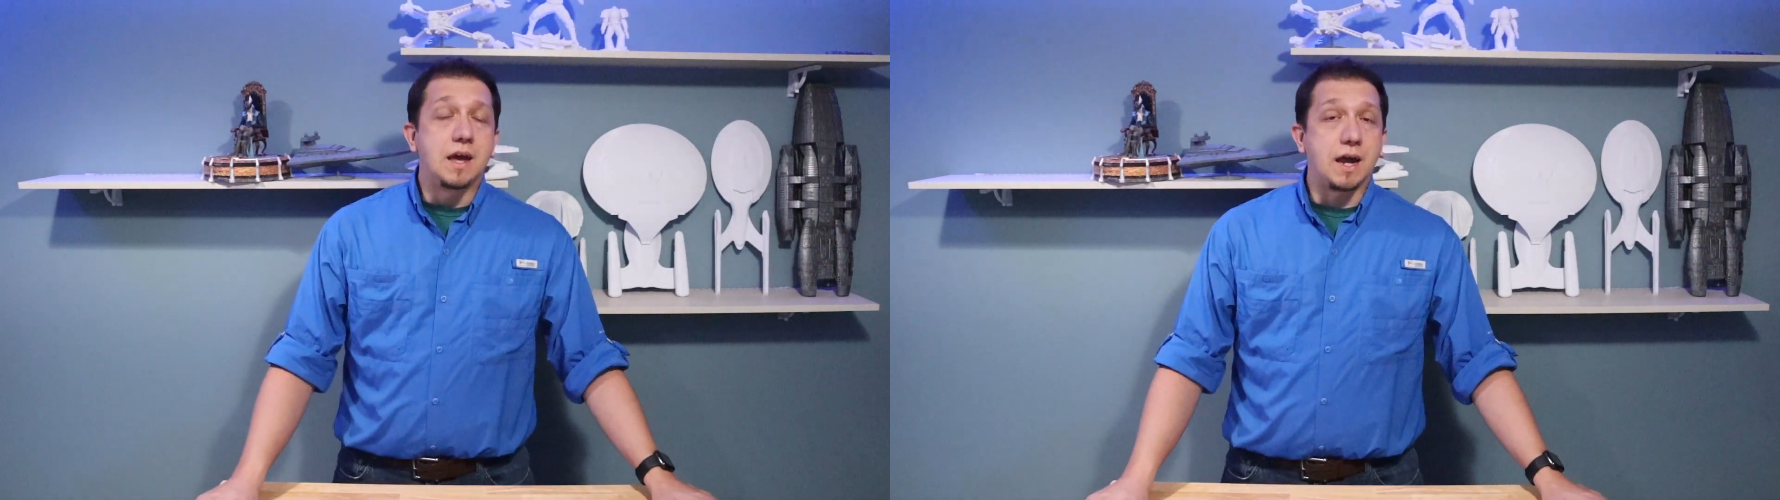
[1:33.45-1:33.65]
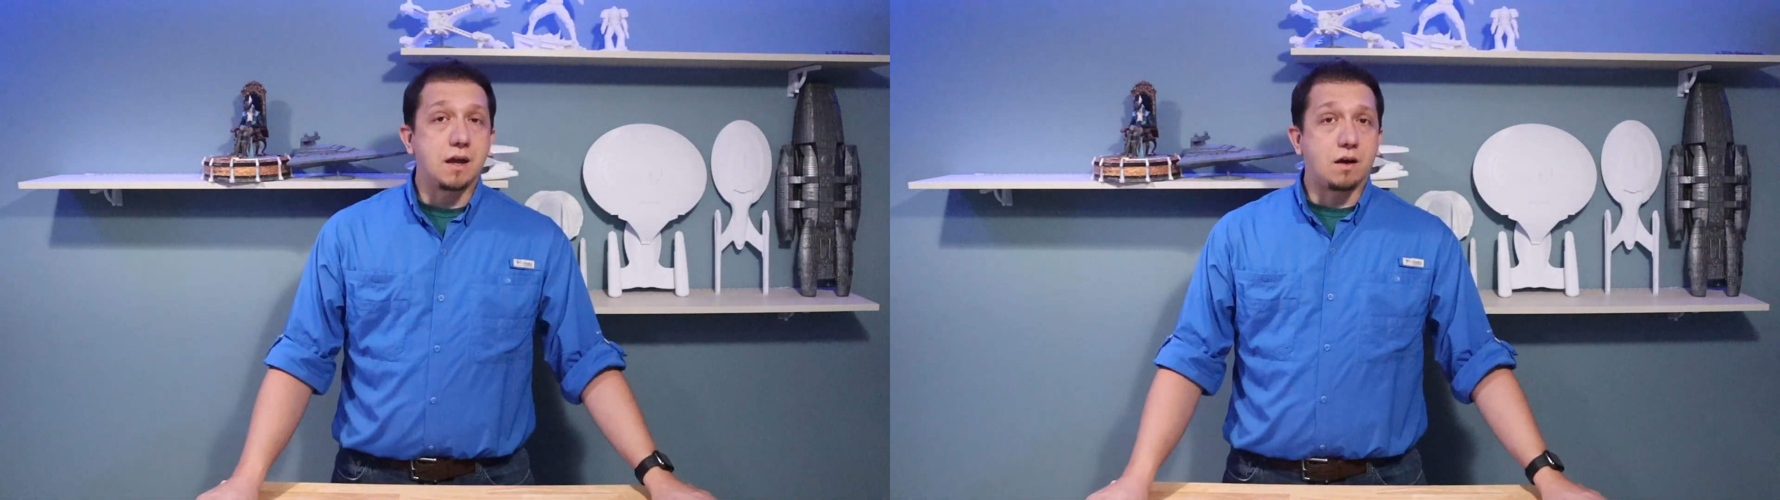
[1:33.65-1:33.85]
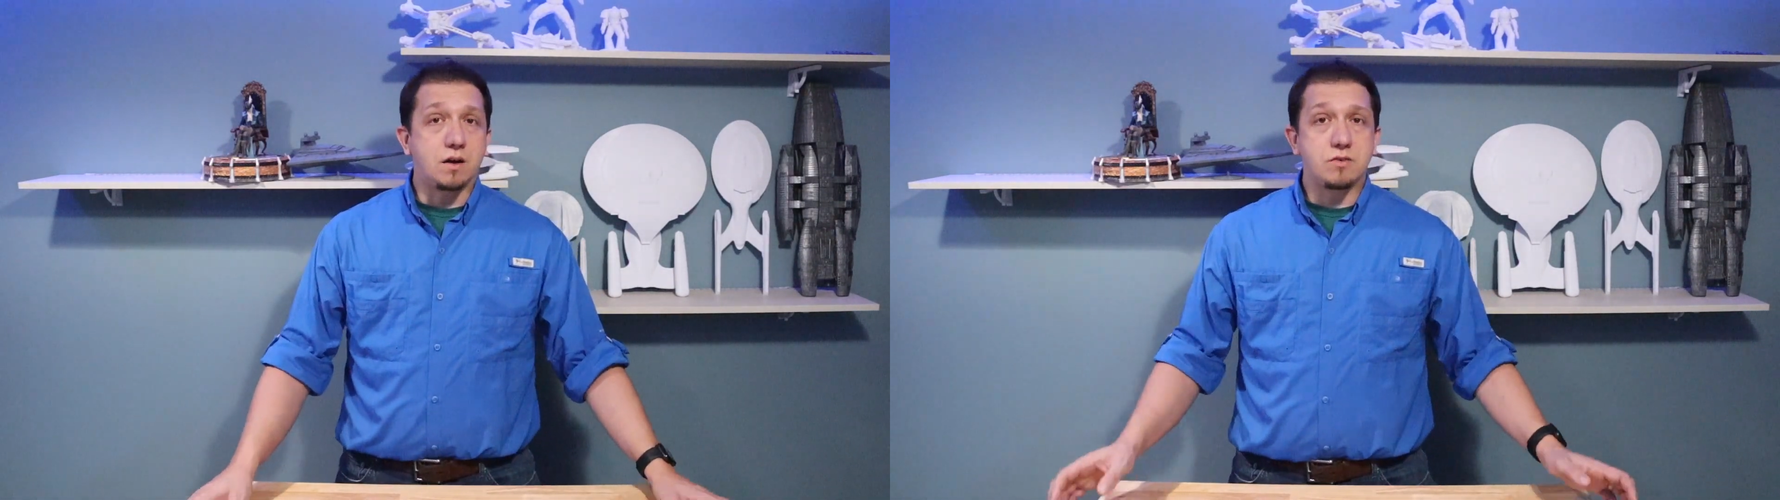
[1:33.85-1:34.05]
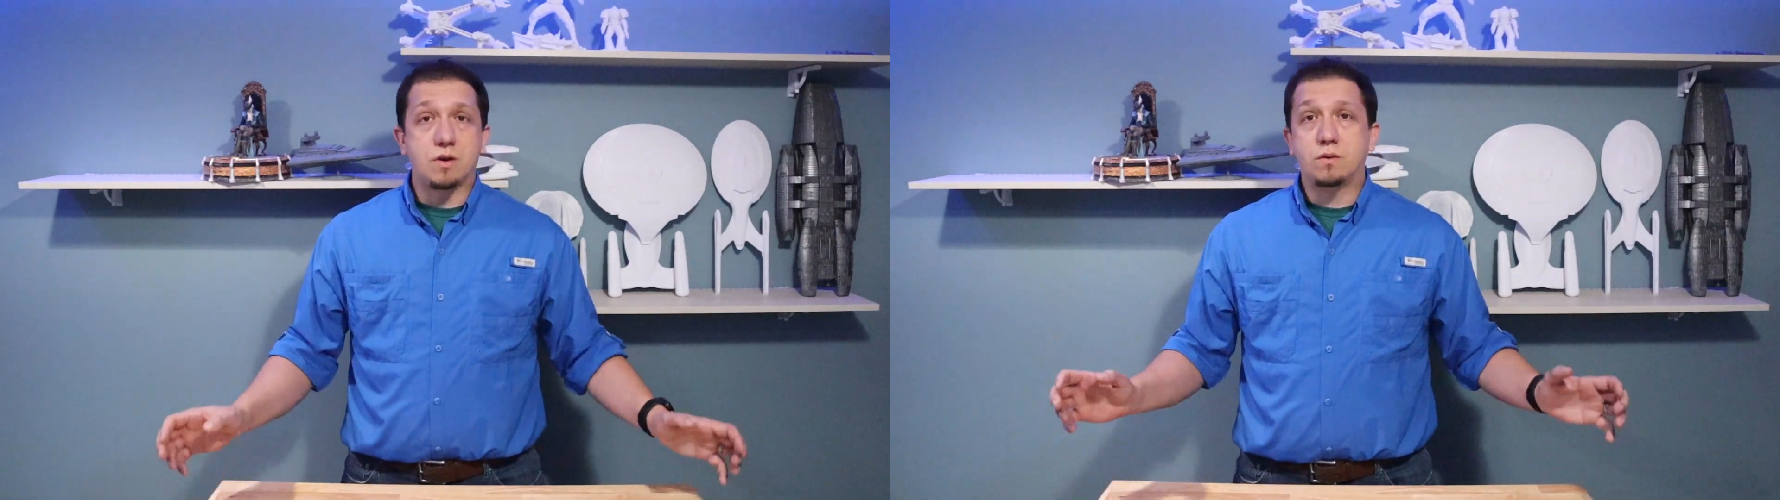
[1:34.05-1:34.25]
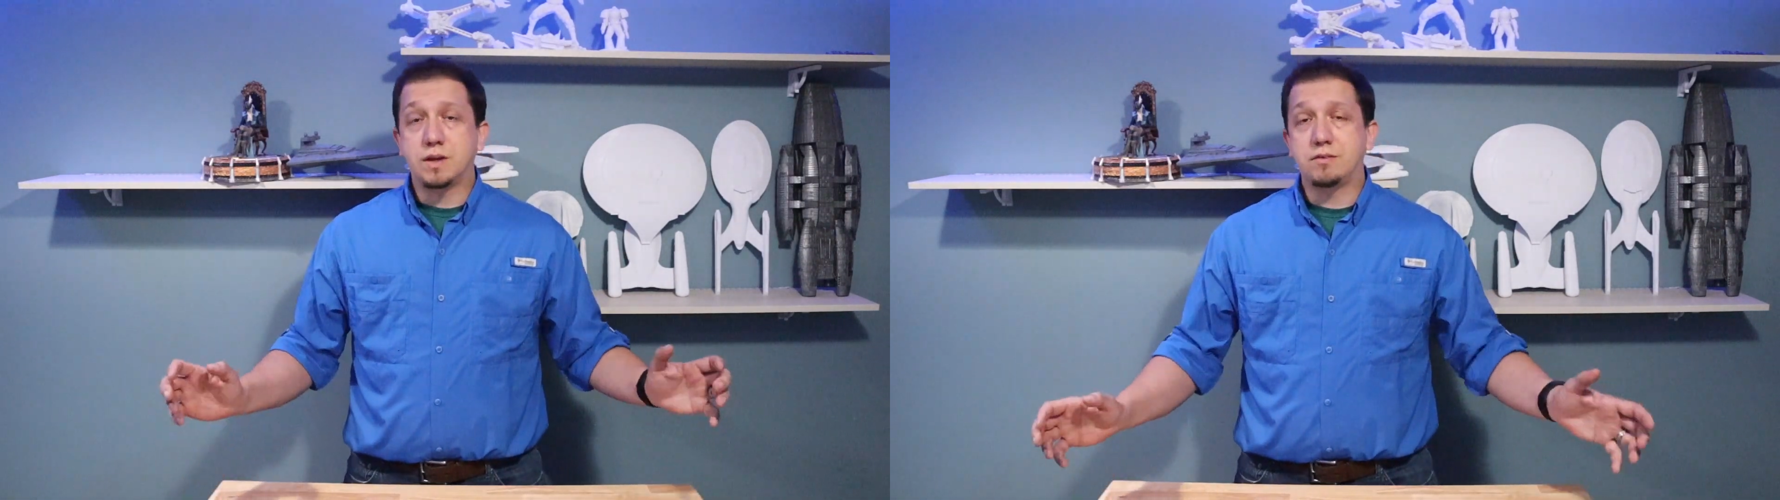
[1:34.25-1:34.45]
And
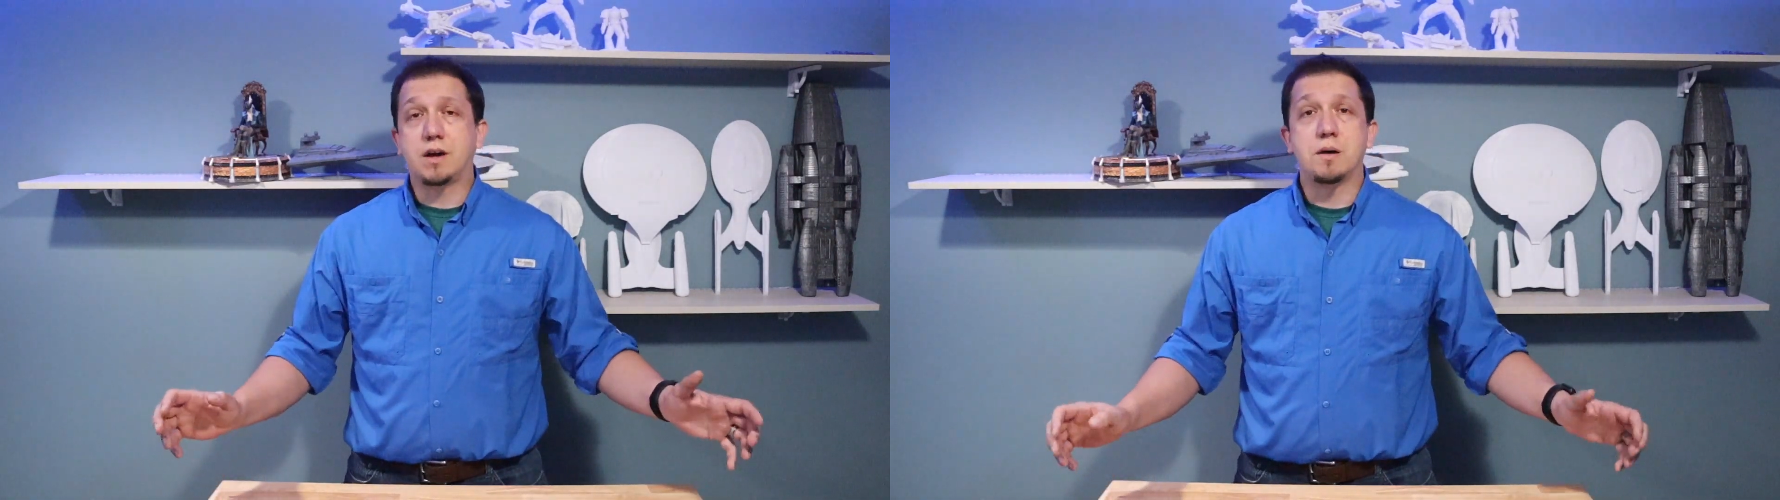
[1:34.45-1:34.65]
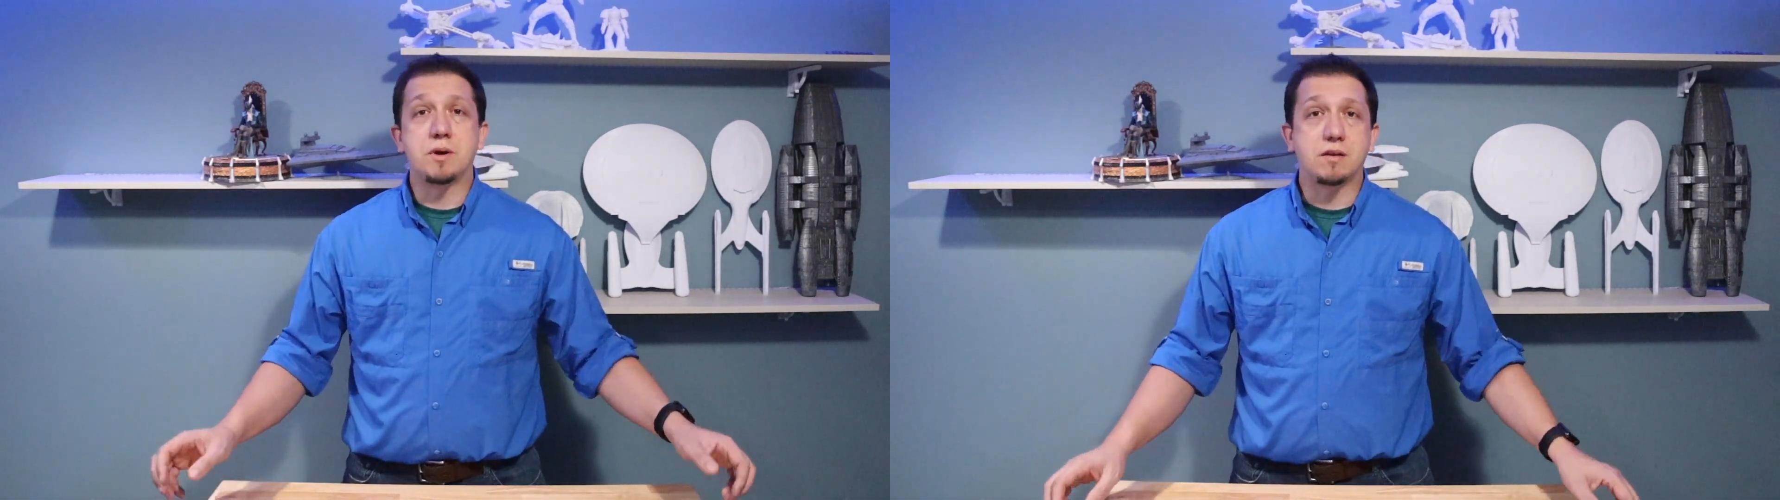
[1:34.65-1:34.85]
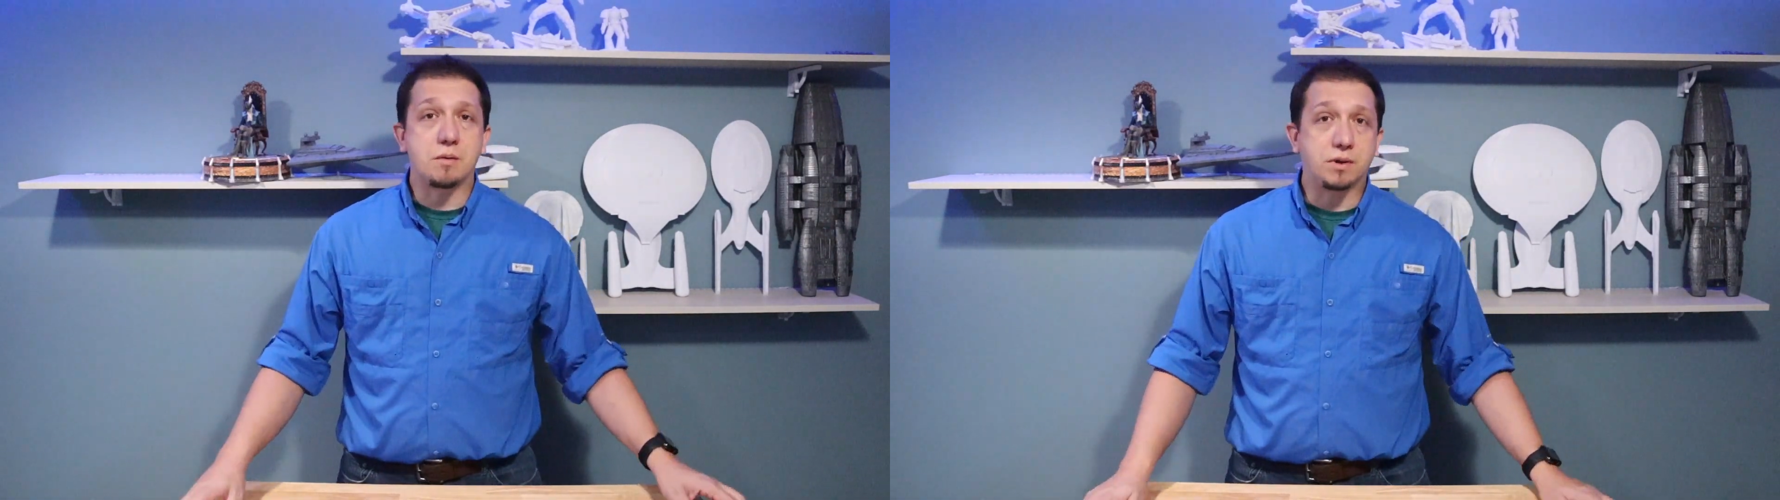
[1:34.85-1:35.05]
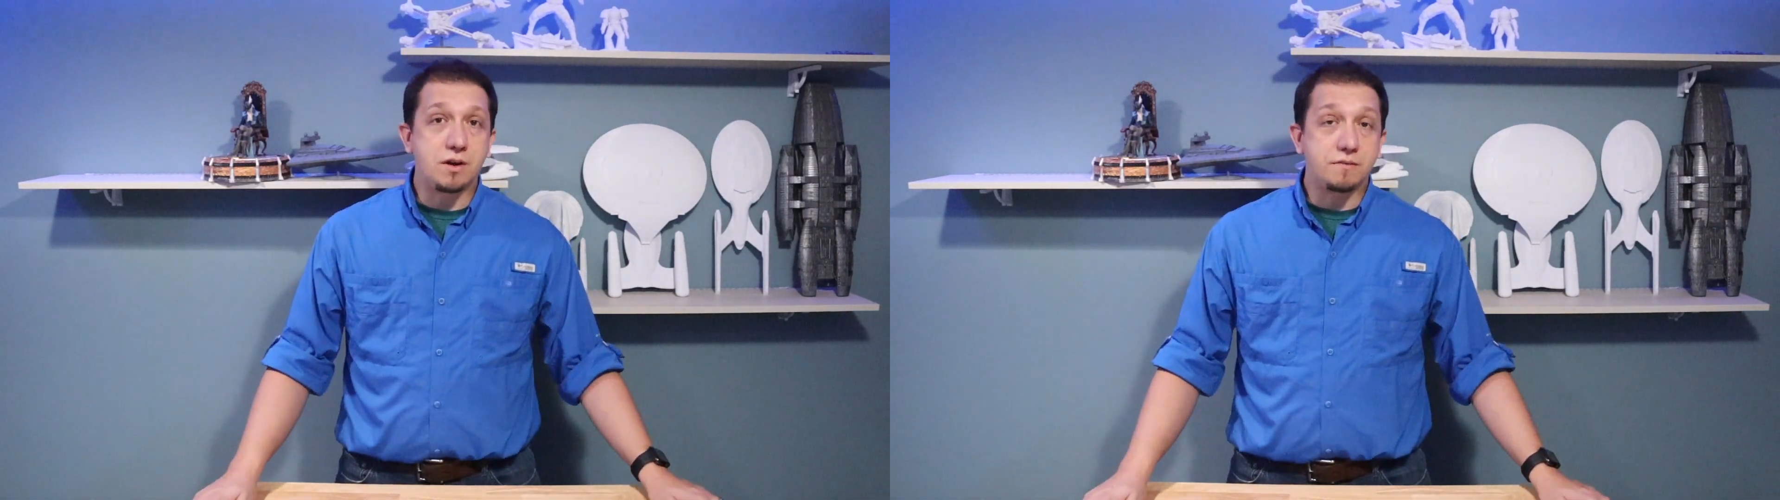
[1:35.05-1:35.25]
also leave a comment down below